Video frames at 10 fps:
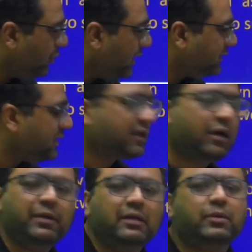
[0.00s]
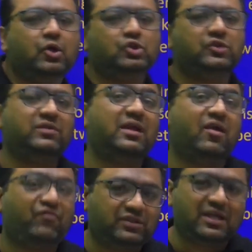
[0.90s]
contacts are coming because of the
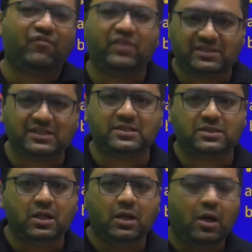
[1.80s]
rough surfaces